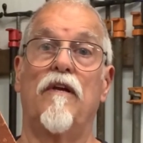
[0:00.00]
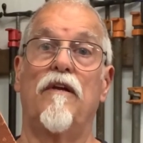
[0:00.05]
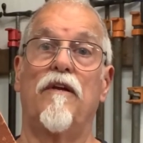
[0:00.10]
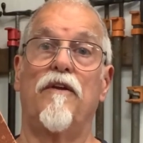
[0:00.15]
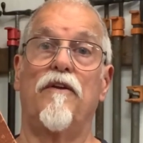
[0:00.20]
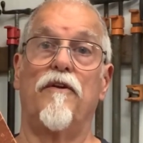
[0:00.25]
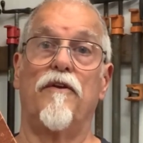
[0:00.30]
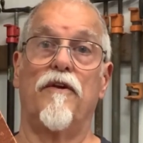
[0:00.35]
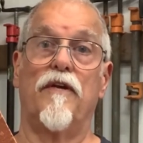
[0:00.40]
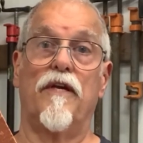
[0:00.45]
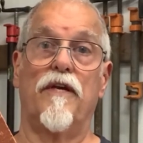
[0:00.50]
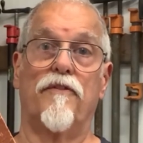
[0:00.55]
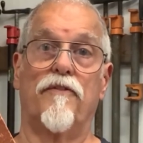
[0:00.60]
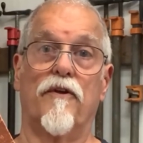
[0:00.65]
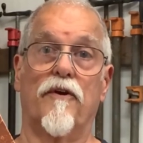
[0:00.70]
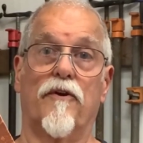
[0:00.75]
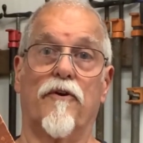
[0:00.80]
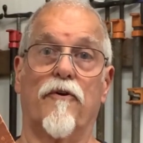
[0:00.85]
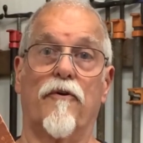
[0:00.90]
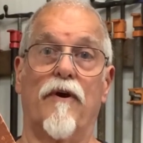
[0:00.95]
you get
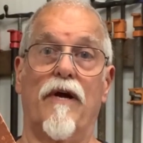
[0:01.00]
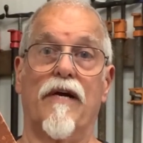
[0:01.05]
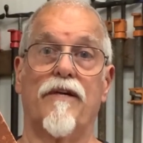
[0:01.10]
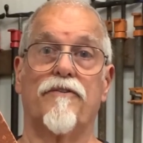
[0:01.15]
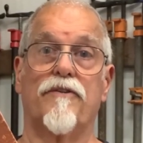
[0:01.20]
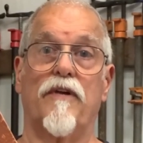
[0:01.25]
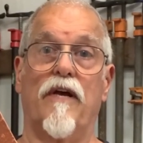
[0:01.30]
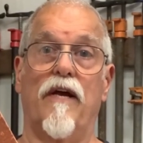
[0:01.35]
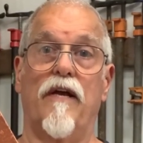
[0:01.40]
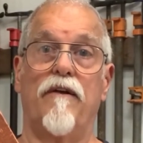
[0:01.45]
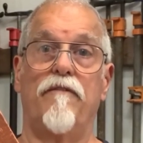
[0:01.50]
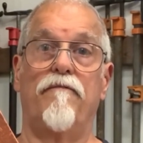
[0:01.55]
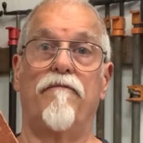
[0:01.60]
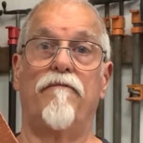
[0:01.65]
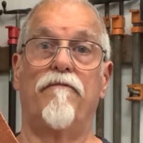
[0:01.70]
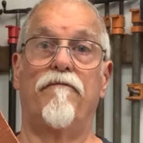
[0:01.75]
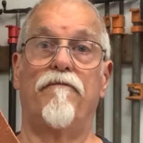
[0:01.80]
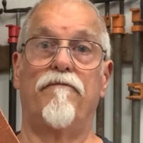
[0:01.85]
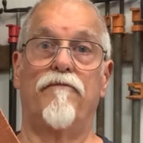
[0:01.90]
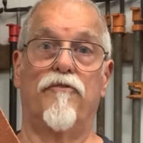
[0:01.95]
the correct side
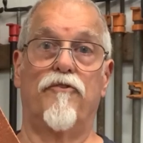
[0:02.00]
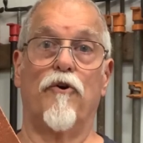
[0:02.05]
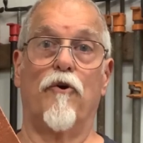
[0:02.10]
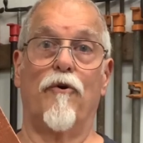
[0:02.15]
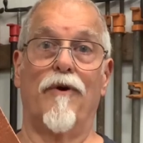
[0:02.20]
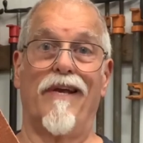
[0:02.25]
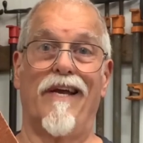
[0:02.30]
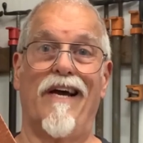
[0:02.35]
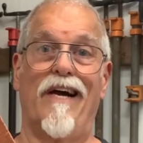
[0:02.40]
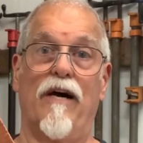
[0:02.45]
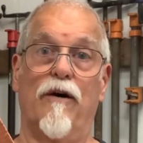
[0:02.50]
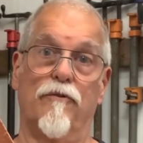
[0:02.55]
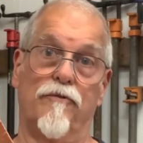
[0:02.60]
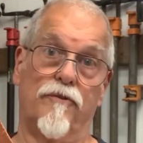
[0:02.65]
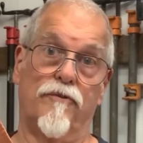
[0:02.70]
showing out.